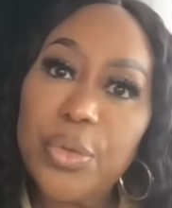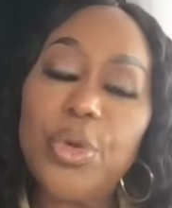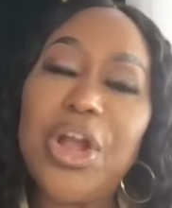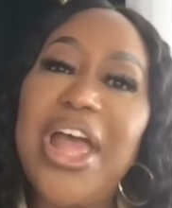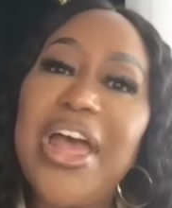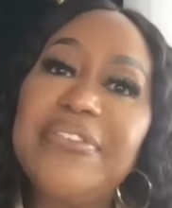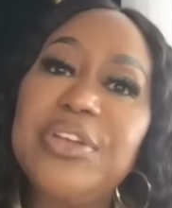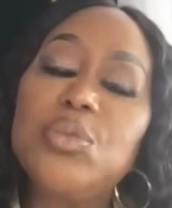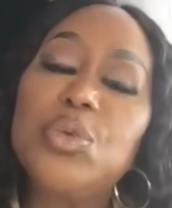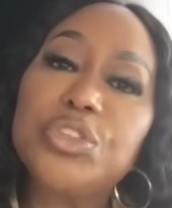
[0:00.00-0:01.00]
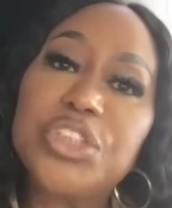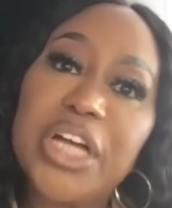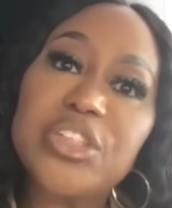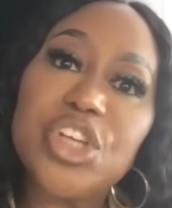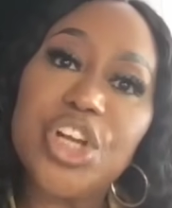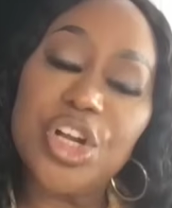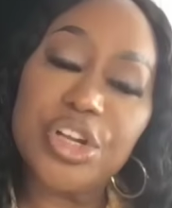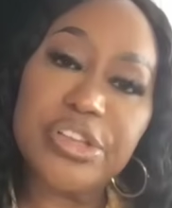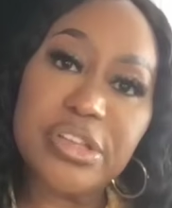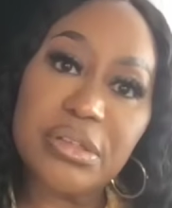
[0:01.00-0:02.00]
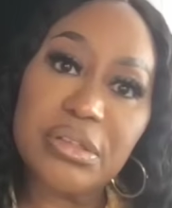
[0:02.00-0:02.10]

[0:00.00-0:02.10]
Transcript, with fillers: where heaven will touch earth,